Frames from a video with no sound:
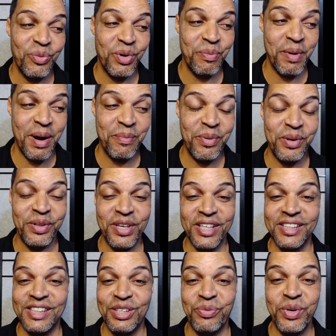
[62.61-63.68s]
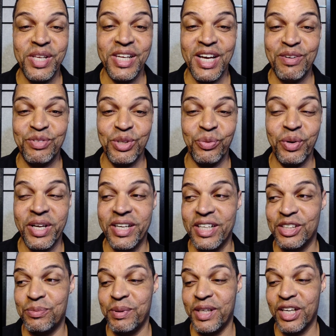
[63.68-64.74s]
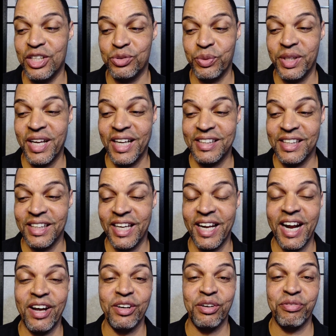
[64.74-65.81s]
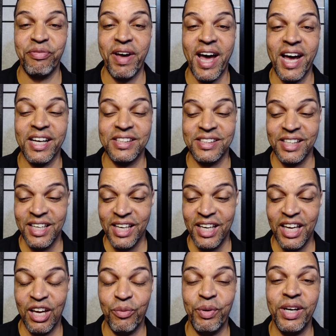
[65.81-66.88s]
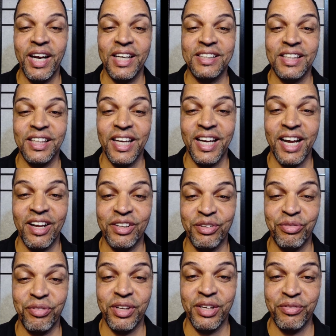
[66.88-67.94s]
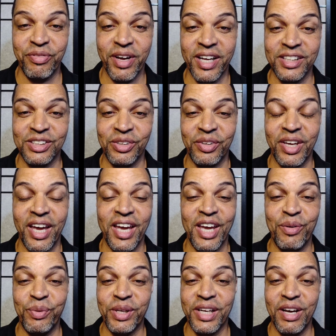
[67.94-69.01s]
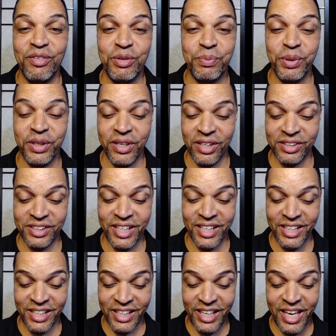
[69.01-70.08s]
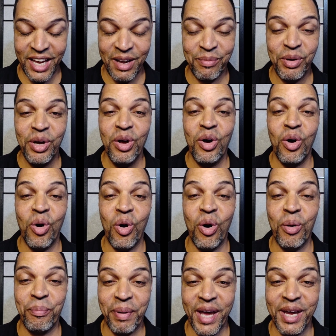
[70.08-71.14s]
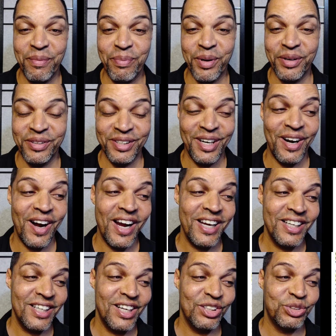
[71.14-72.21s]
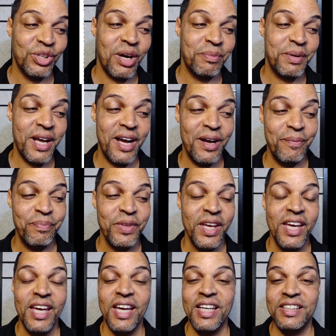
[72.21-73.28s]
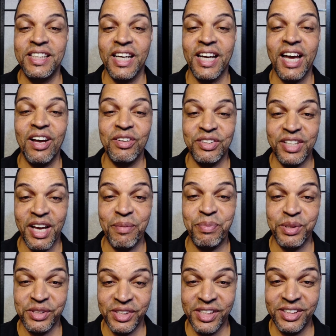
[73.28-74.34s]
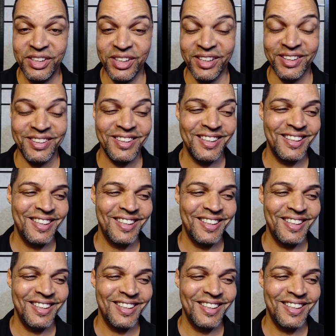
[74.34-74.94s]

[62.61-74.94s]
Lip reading: Remember this, and we love to witness because we like to lay down the facts and we like to lay down the events, okay? And we love to put our skin in the game on paper, all right? Now drop down and check out deposition.